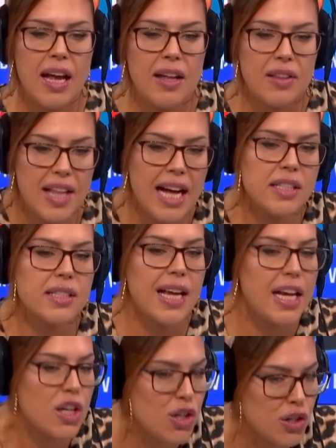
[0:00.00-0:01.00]
That's
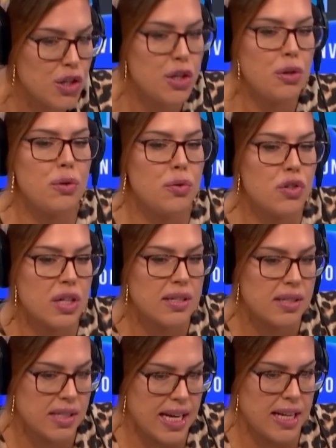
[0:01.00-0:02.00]
a huge
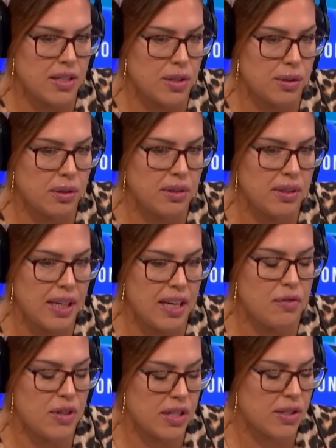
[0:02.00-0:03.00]
scandal
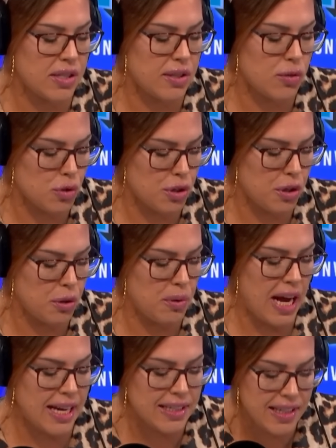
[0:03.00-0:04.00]
if it's true.
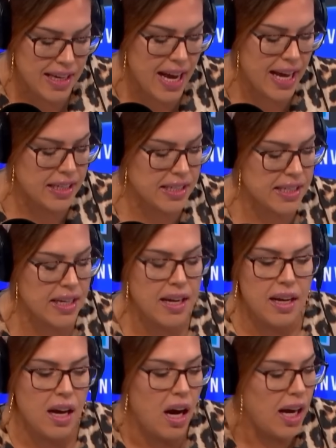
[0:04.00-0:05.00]
And yet,
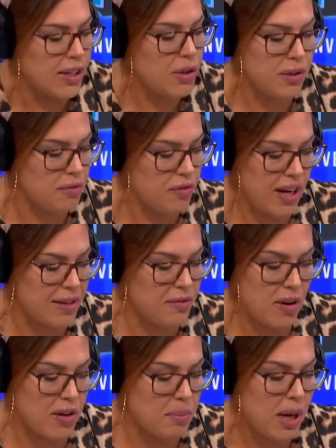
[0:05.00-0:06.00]
I couldn't find
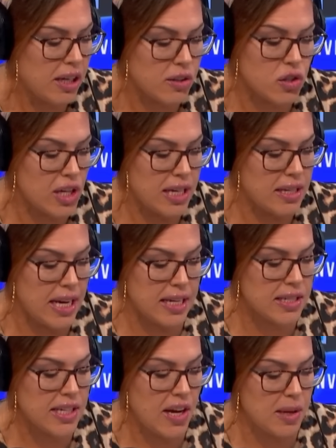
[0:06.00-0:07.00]
very much
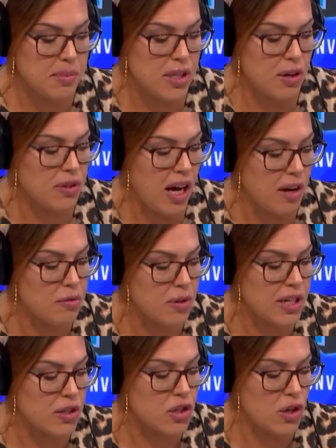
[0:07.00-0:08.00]
in terms of
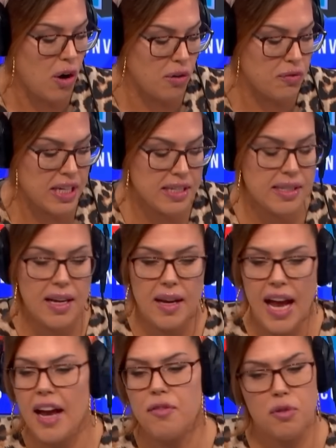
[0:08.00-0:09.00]
coverage of this.
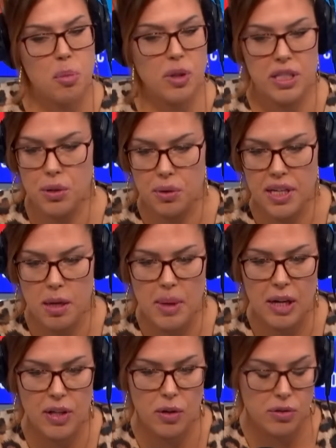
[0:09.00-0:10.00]
Everybody's talking
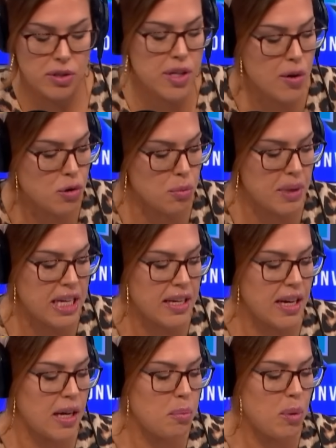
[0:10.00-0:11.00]
about it on social
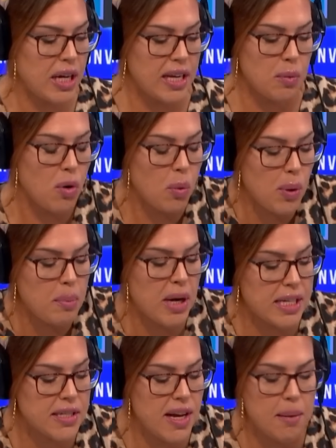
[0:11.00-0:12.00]
media, but in what we
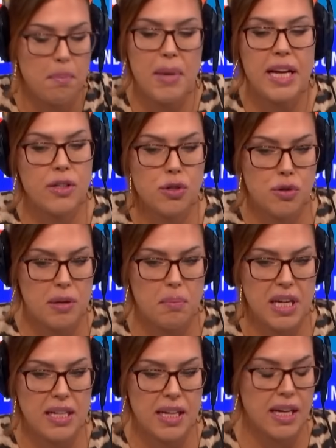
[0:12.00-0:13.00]
might term mainstream
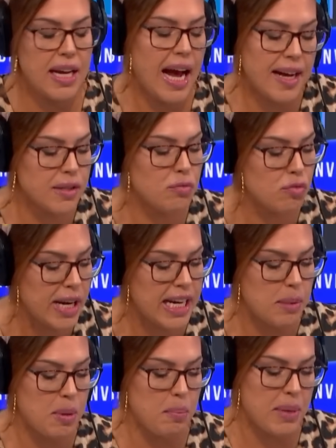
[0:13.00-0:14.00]
media, it hasn't
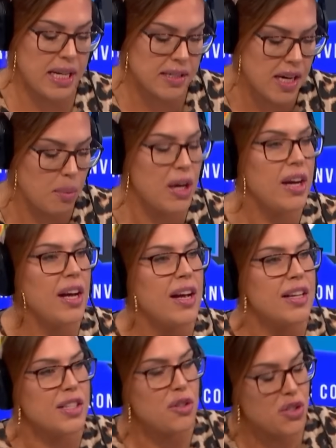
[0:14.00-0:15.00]
really been picked up.
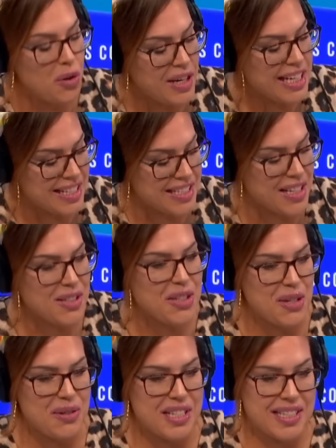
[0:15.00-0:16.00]
So joining us
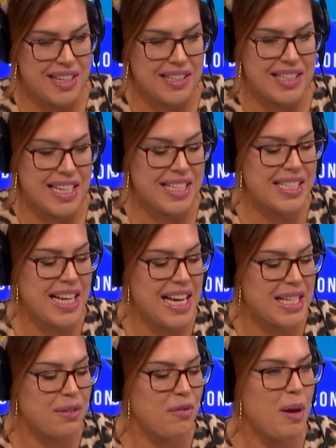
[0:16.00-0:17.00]
to discuss this
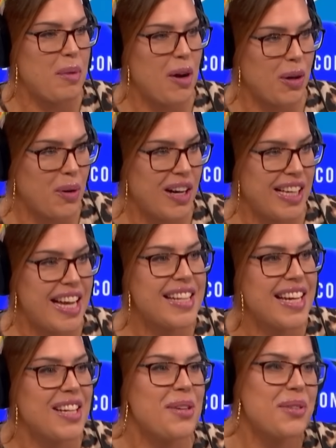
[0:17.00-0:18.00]
is Femi Oluwole.
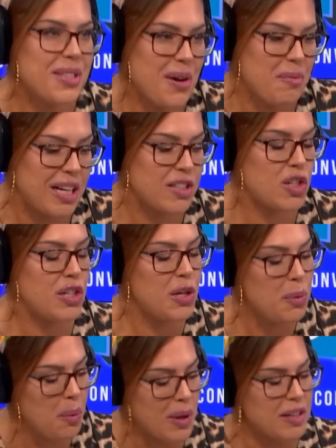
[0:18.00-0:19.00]
Thank you so much.
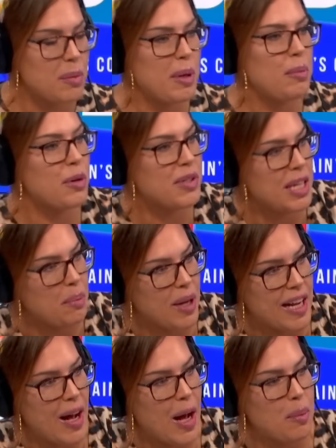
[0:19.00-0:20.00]
You were one of the people who did
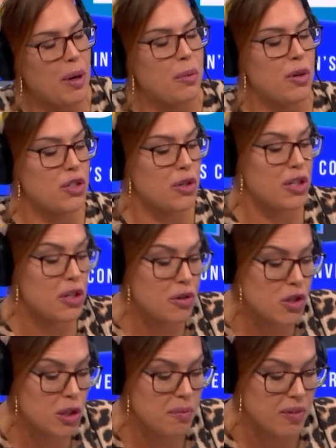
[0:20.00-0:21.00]
pick it up. I watched your
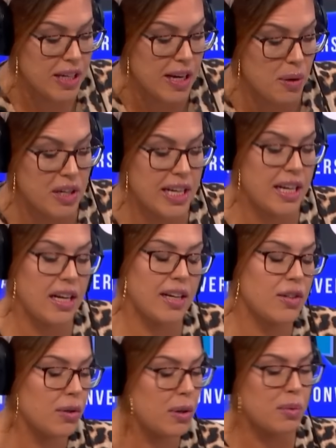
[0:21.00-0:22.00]
YouTube video on it and
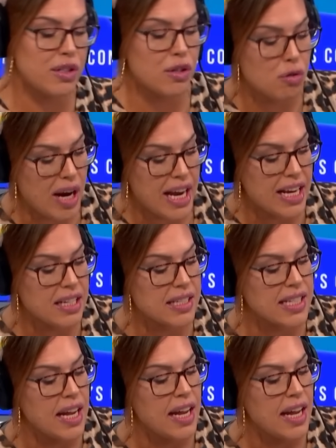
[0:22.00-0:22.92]
I thought it was great.